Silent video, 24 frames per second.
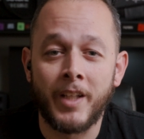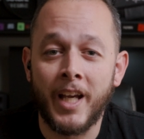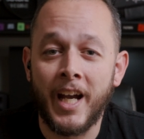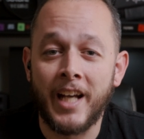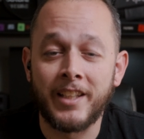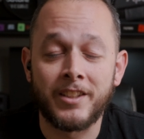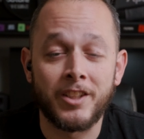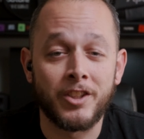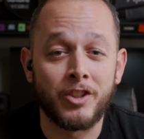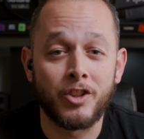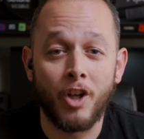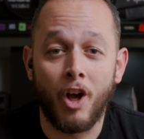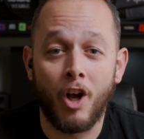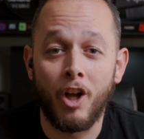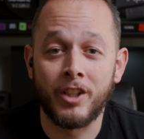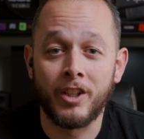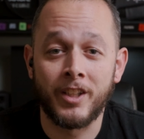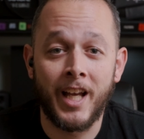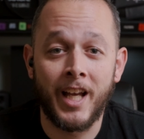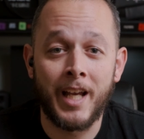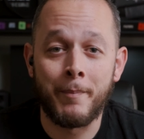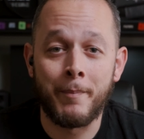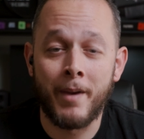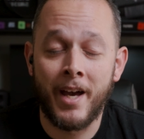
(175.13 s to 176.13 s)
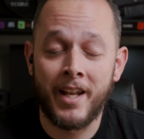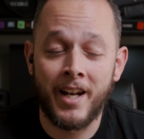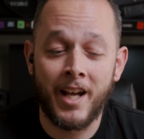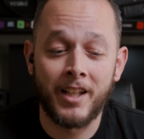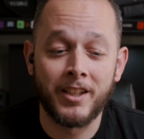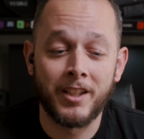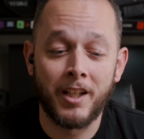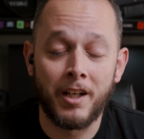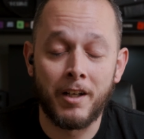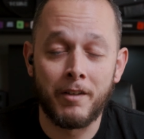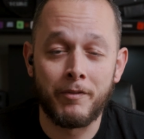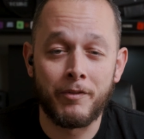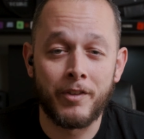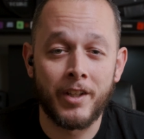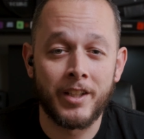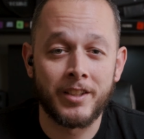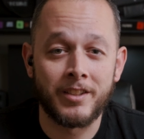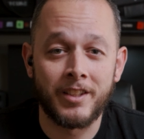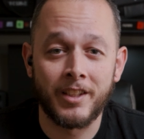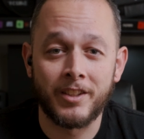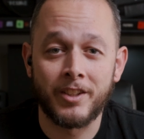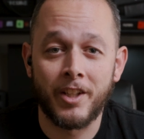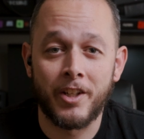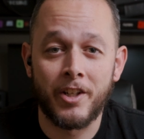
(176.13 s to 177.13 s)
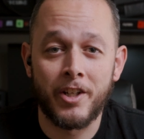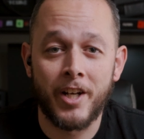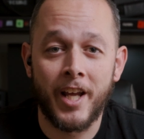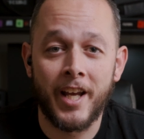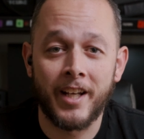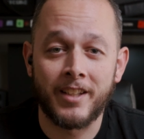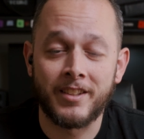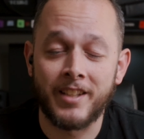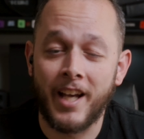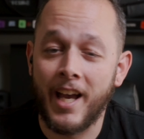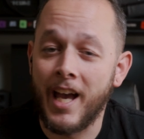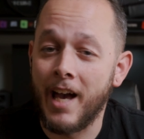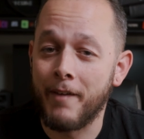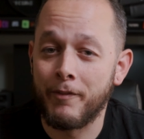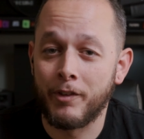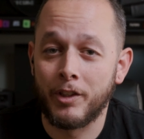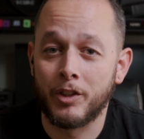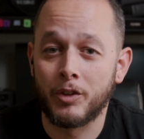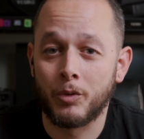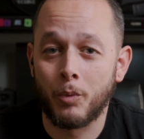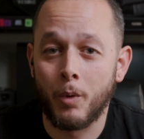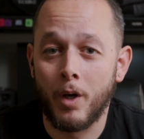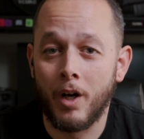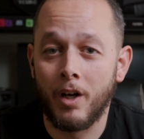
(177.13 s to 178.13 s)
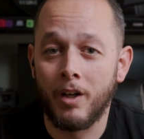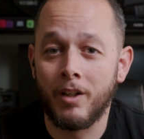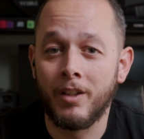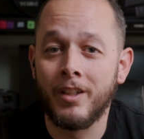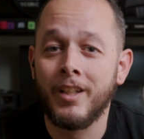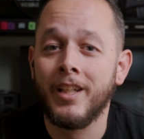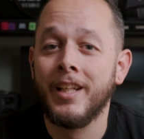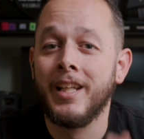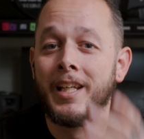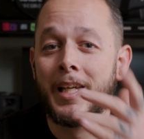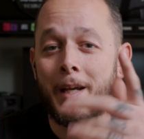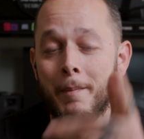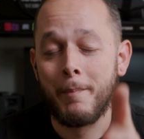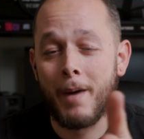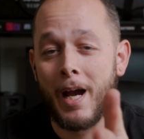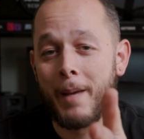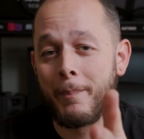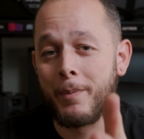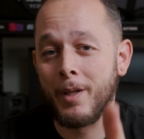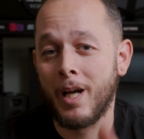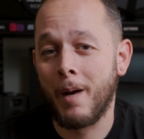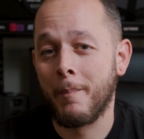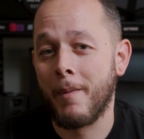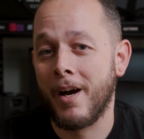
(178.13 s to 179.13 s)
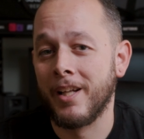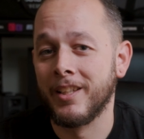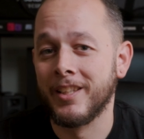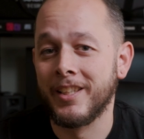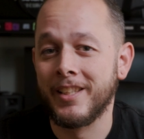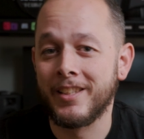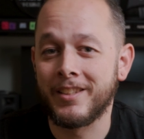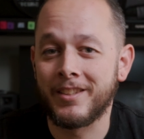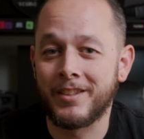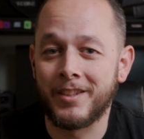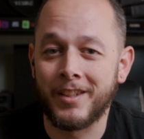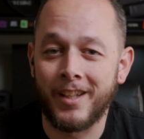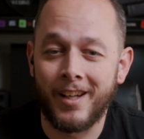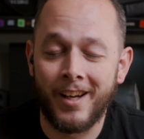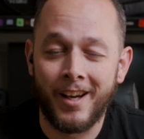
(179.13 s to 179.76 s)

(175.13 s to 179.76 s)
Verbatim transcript: Yeah, it's a solid light, man. I love the 600X. I have it as well. It might be on my list.